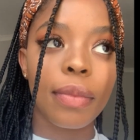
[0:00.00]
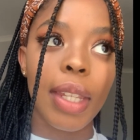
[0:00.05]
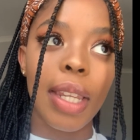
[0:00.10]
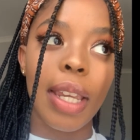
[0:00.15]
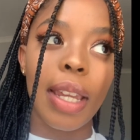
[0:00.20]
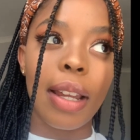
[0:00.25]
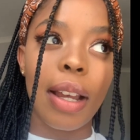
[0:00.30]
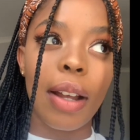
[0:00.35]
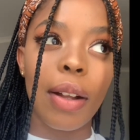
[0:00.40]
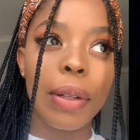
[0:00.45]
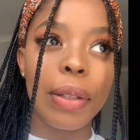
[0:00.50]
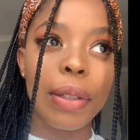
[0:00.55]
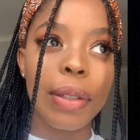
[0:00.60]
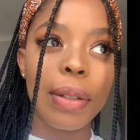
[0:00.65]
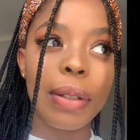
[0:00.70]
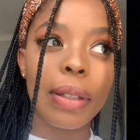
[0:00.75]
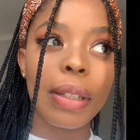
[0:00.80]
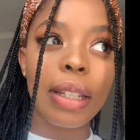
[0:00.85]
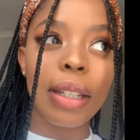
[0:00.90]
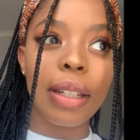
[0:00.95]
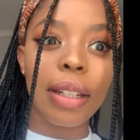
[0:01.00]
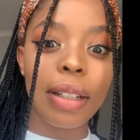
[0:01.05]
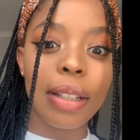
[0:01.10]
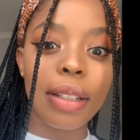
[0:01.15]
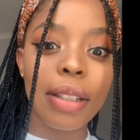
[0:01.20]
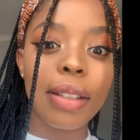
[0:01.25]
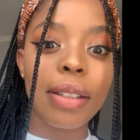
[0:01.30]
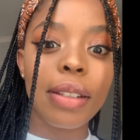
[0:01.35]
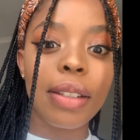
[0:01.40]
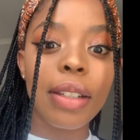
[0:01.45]
and I also did
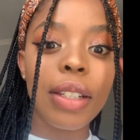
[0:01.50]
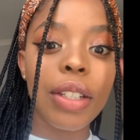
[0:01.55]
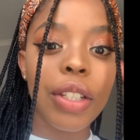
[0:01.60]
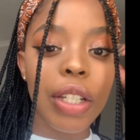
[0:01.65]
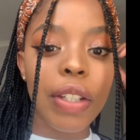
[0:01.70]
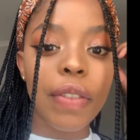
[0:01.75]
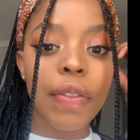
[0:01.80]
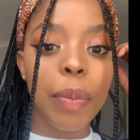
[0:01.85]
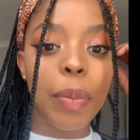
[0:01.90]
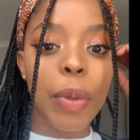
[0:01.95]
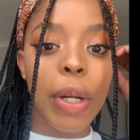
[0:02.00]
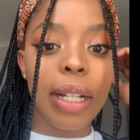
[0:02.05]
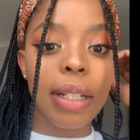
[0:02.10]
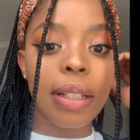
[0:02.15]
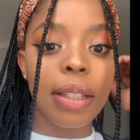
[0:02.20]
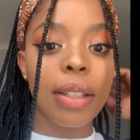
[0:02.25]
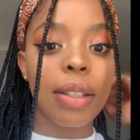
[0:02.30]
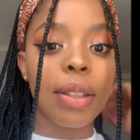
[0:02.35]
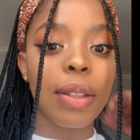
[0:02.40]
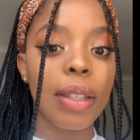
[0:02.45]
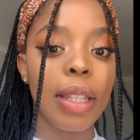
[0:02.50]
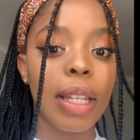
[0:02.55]
it just for practice so